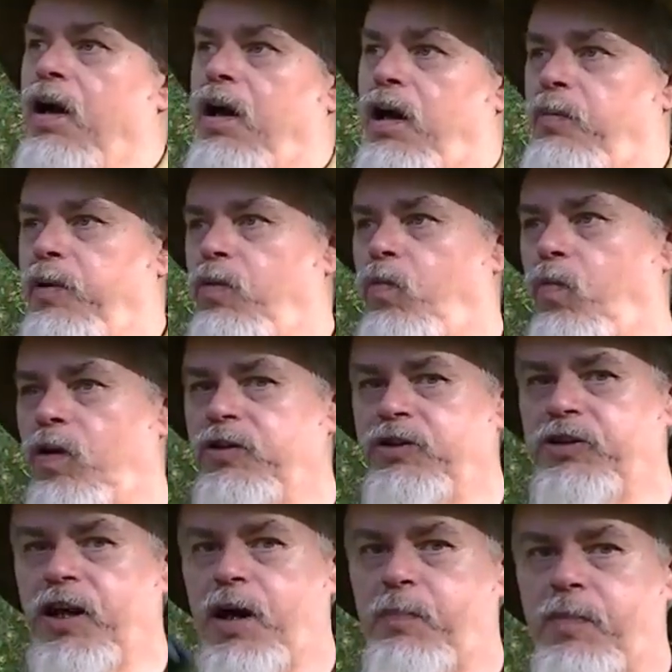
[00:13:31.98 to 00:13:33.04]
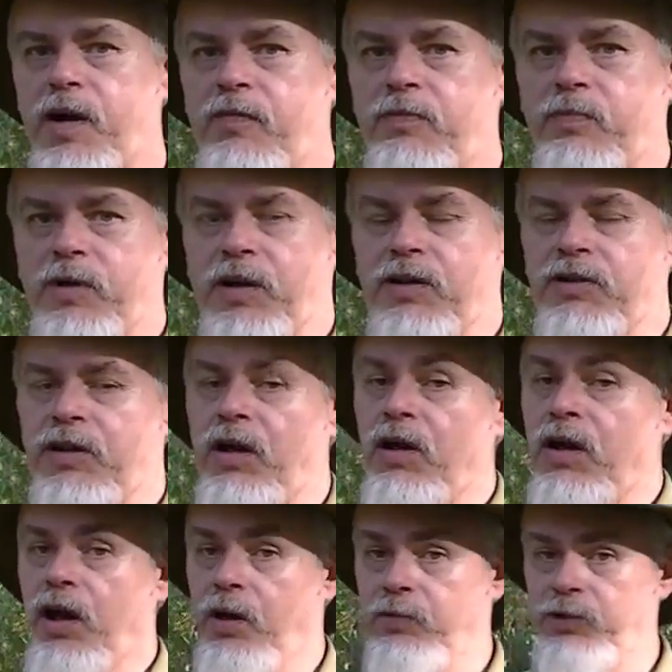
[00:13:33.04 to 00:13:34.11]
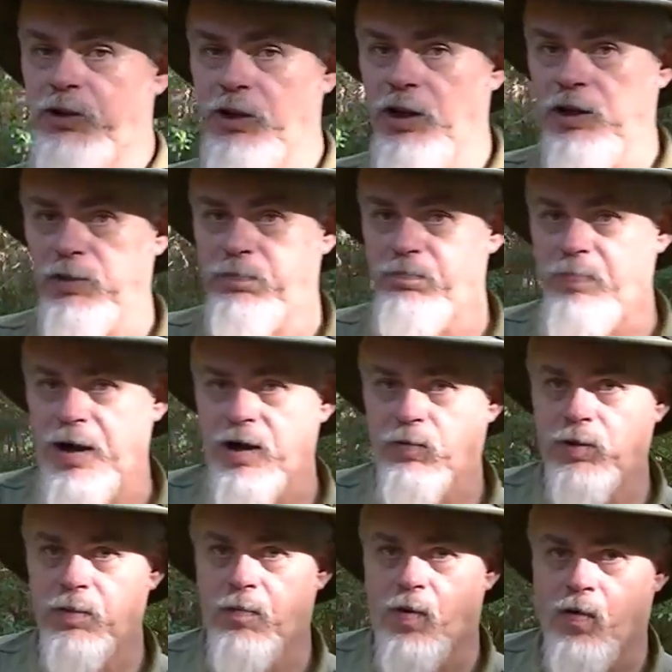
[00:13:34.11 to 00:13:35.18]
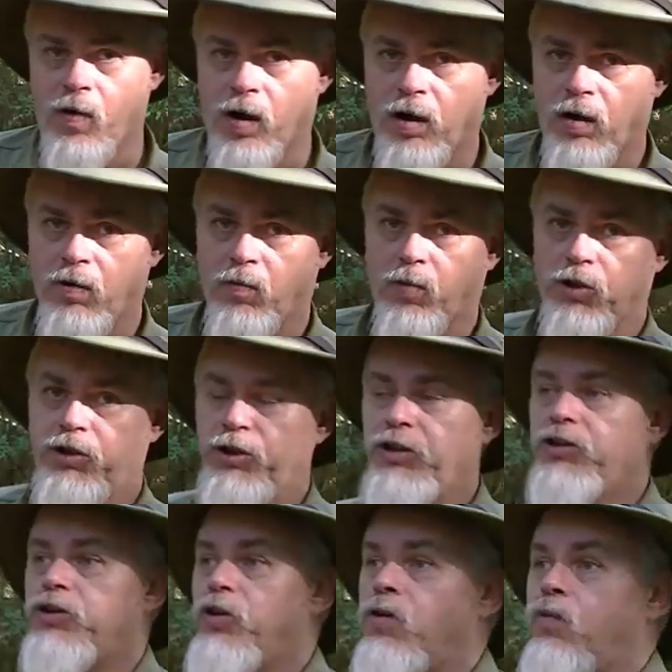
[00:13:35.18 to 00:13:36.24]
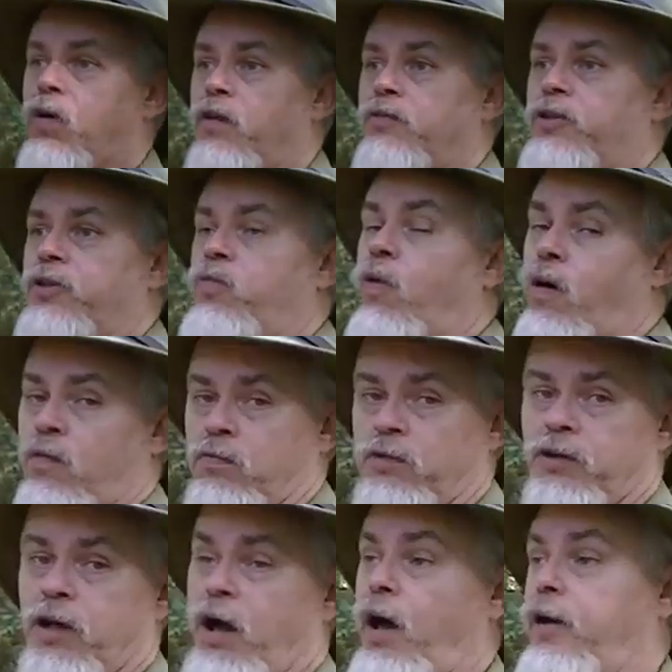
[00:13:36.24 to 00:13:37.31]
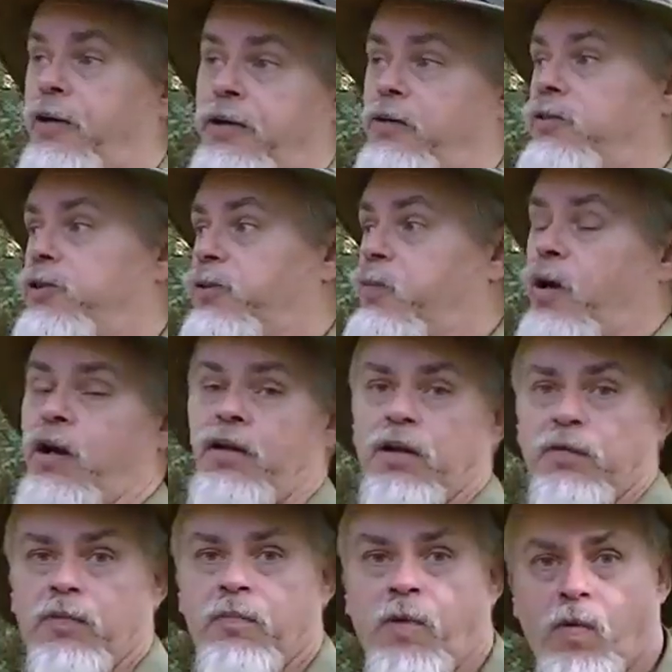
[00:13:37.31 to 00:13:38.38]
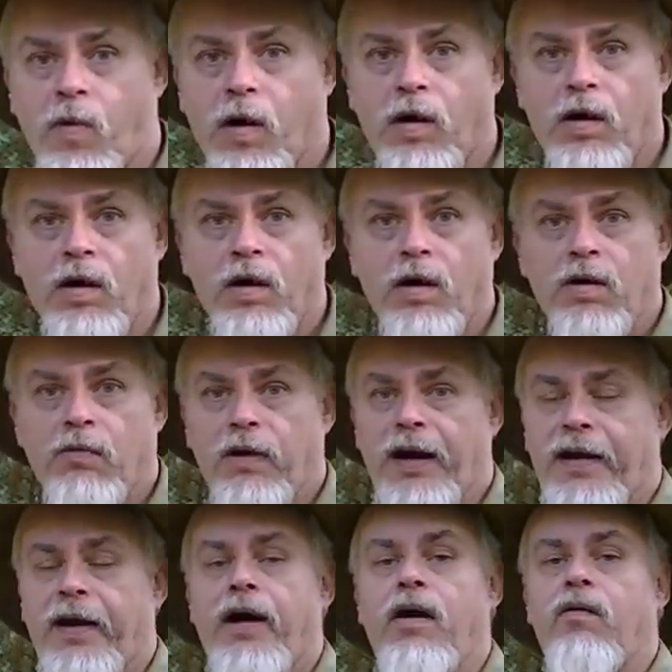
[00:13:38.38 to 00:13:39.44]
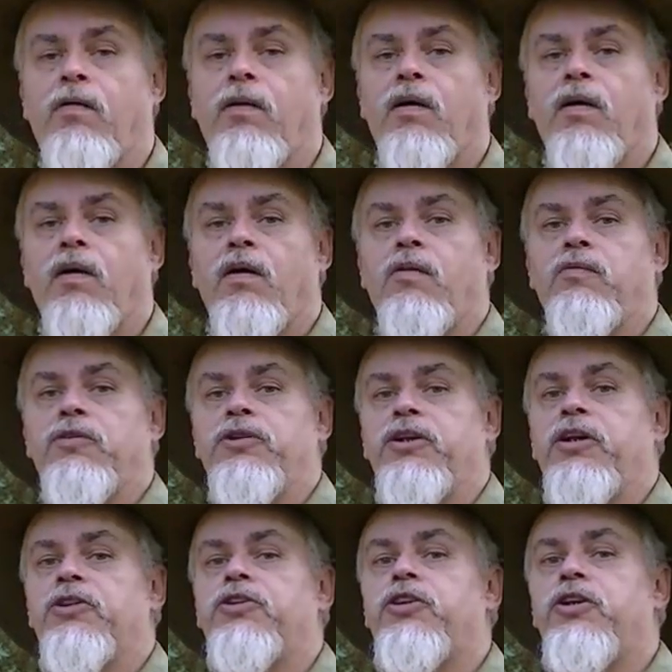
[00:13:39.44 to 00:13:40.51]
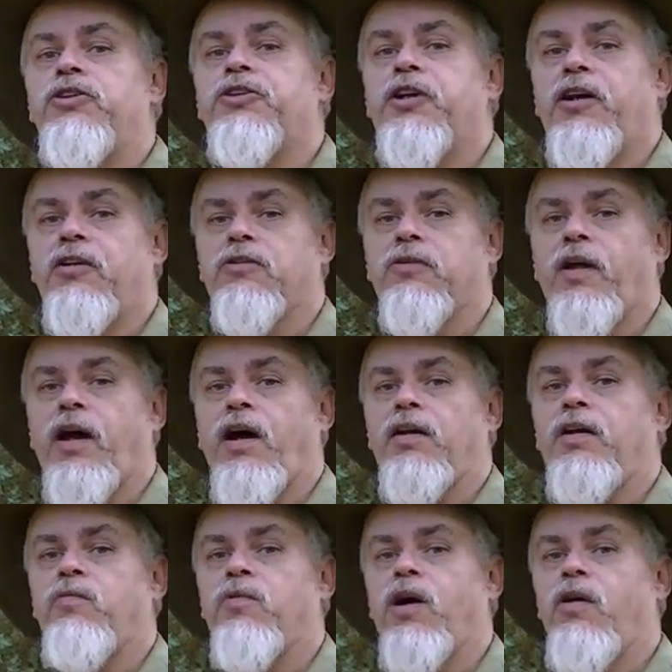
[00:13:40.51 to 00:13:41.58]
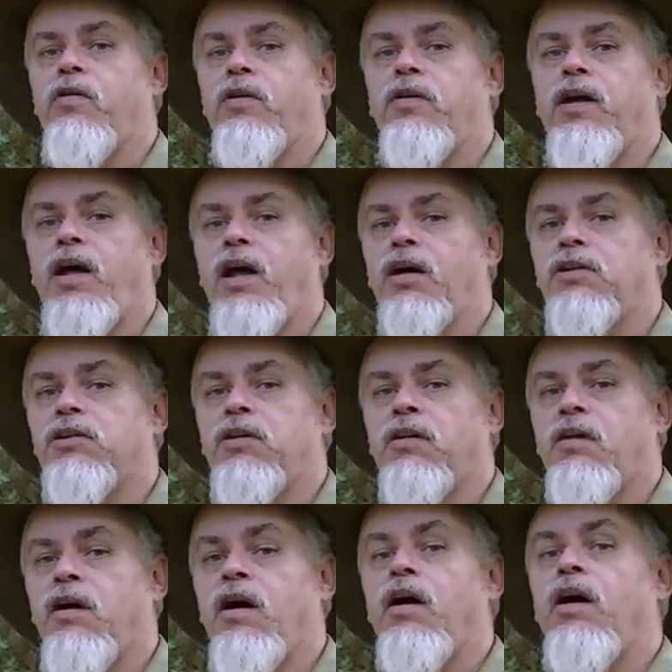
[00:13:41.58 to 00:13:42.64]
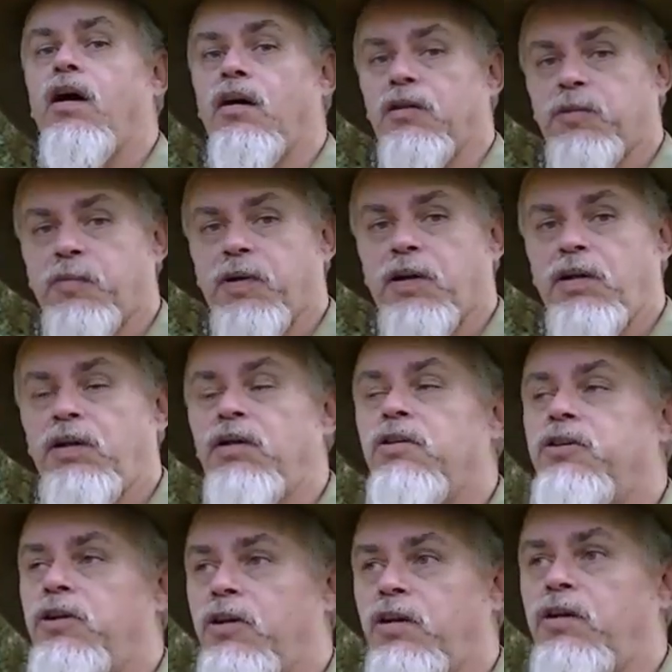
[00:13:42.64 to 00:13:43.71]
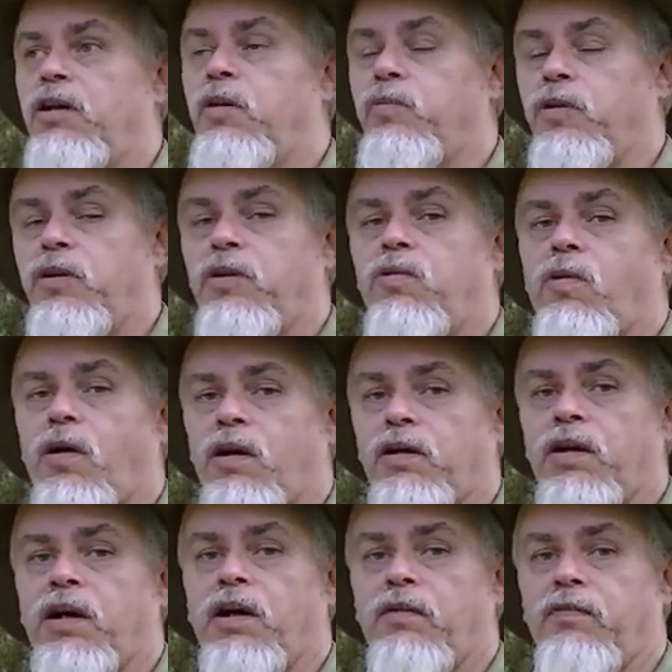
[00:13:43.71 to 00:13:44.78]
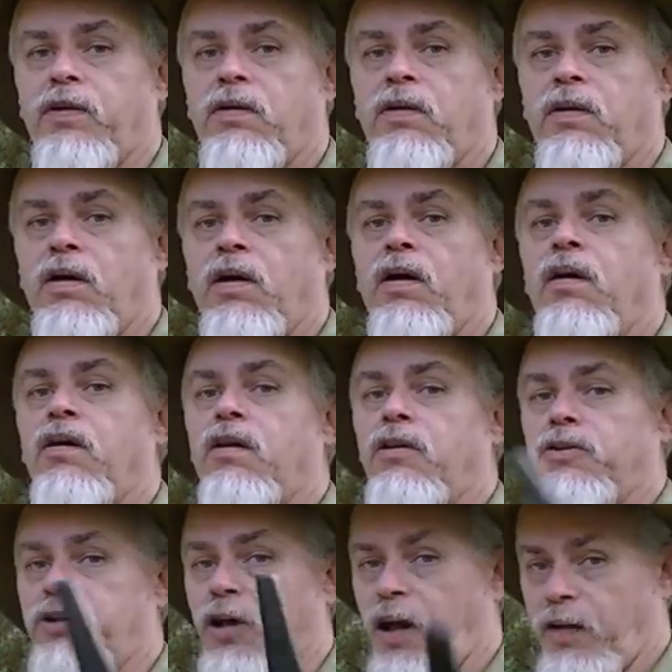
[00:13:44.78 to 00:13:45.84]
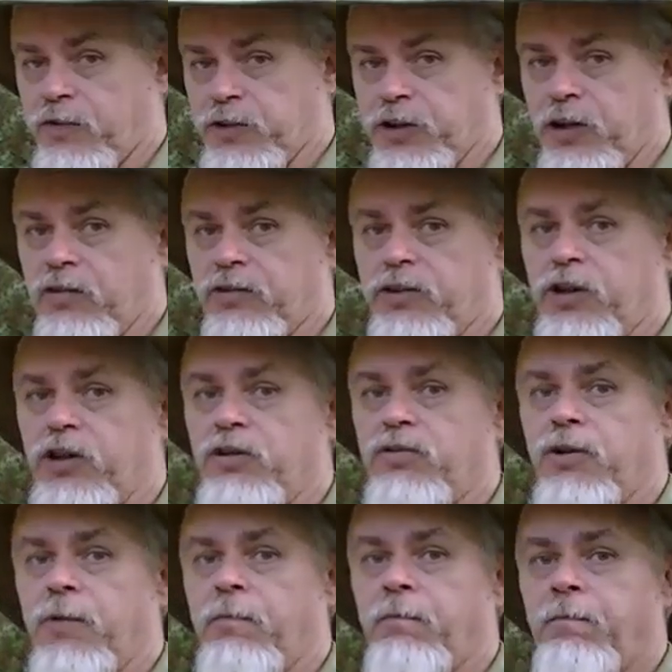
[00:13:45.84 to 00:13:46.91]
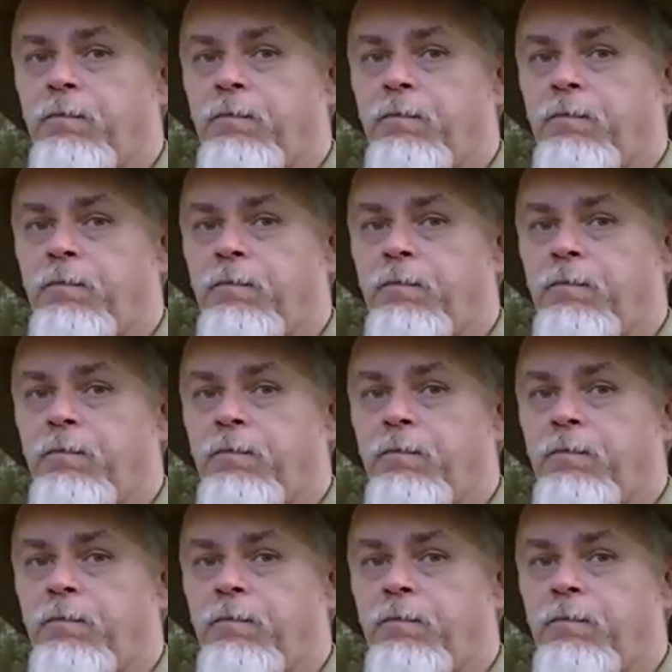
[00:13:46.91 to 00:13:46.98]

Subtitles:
It'll be one step up from this. And when she gets better with a Mora, where she's doing whatever she wants, and I can do just about anything with a Mora right now. When she gets good skills with that, then we'll go to next. Ultimately, she'll end up with a good quality knife because she'll have the skills to use it.